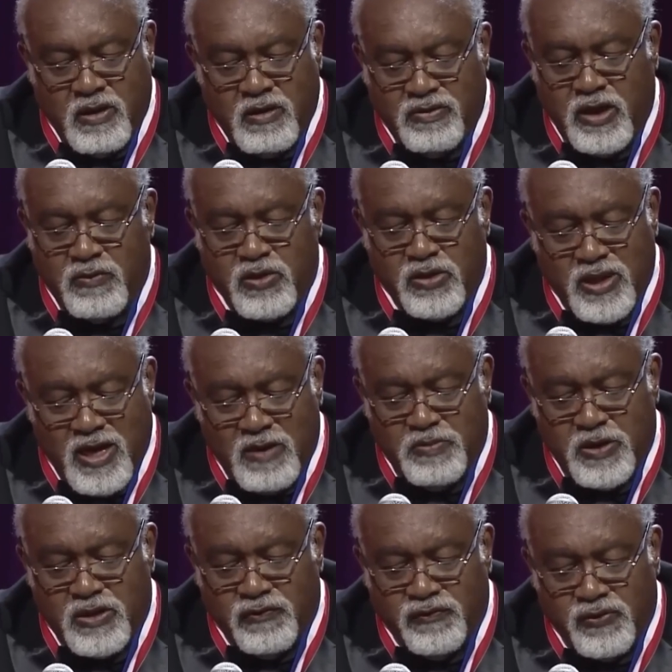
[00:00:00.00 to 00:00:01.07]
They will not
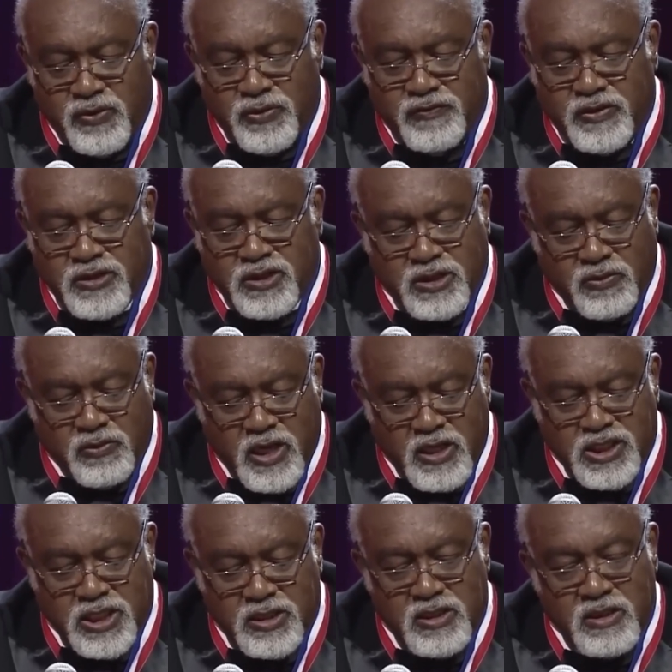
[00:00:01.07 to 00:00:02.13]
be the fruit of
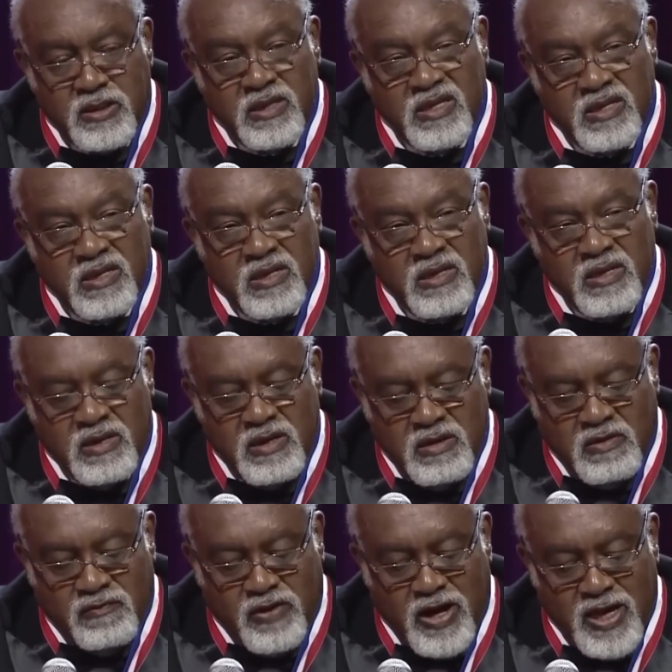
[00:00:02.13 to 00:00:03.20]
insurrection,
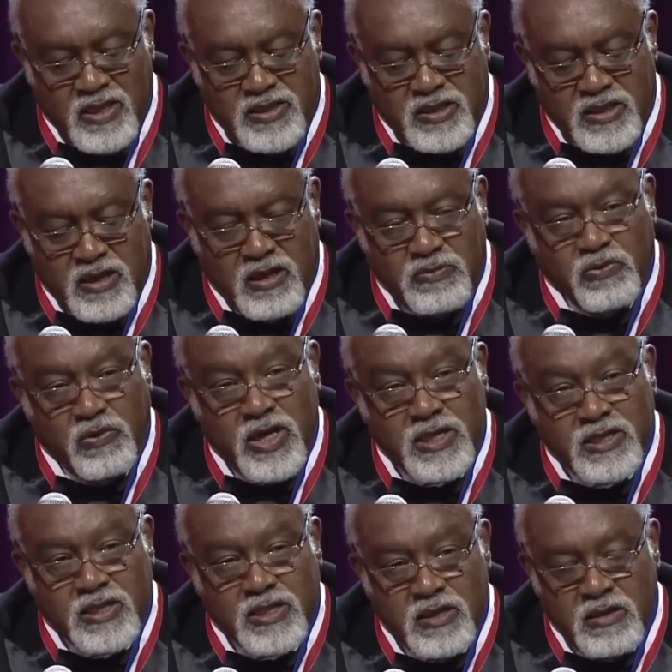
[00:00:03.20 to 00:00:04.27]
violent
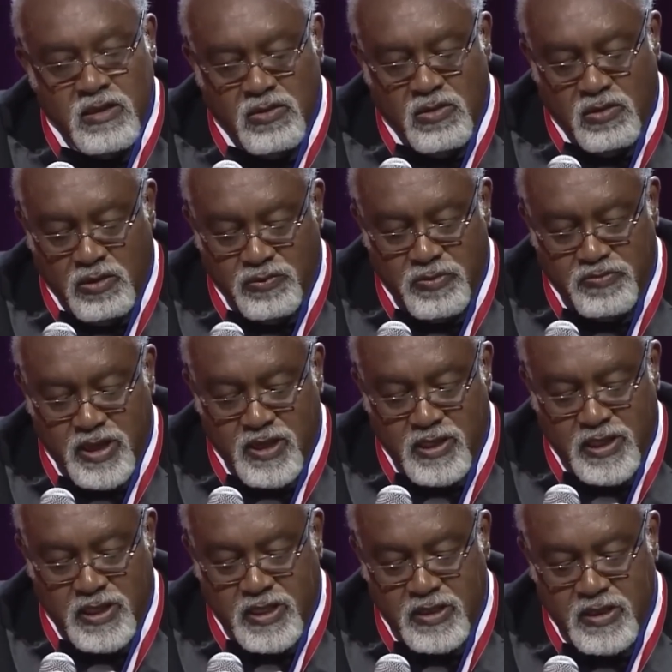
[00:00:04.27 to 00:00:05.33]
uprising, or
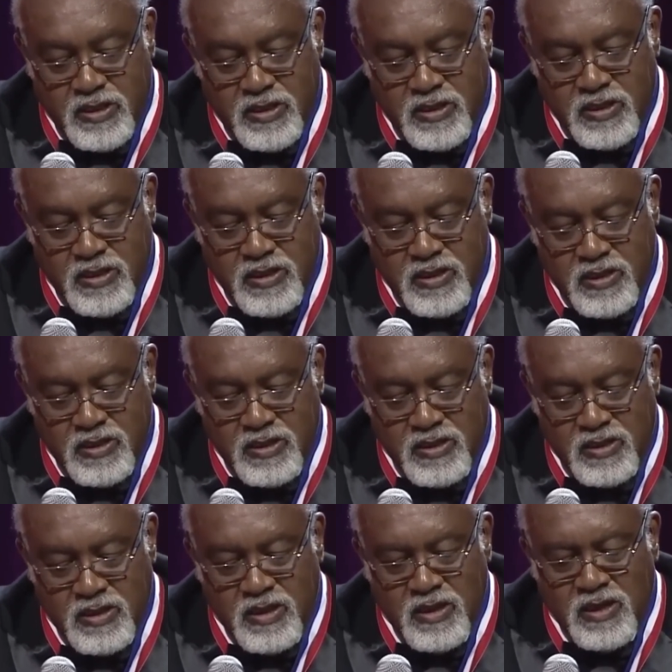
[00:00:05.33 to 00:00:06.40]
rebellion.
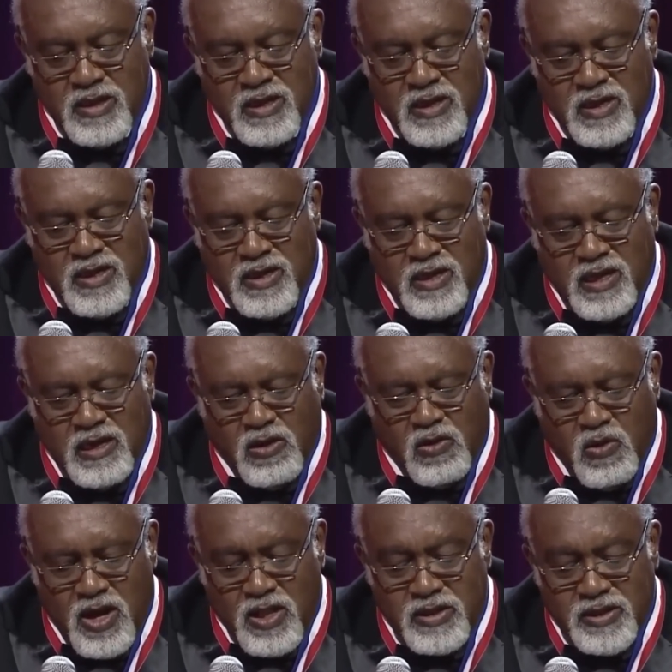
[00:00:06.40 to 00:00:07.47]

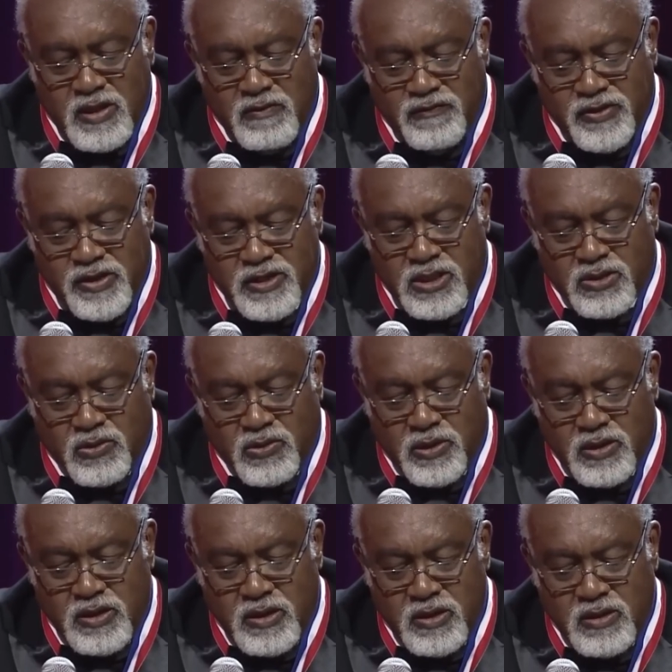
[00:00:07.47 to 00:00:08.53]
Equality of this
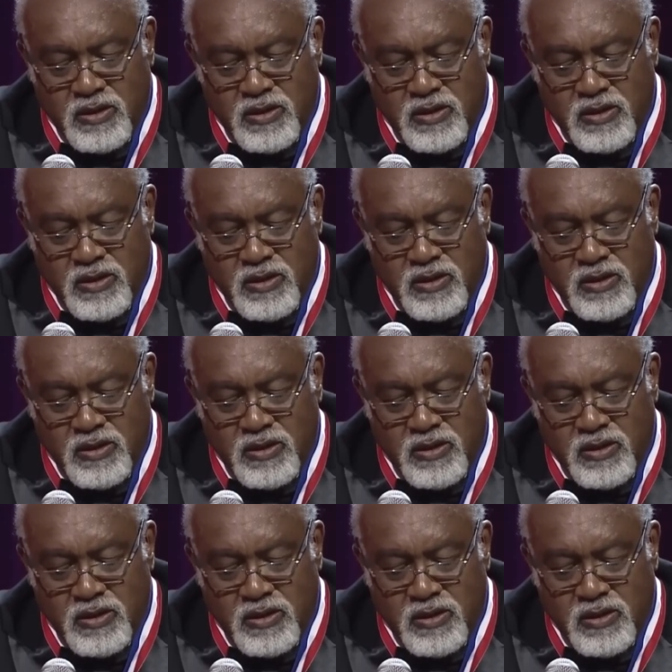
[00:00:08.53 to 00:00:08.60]
sort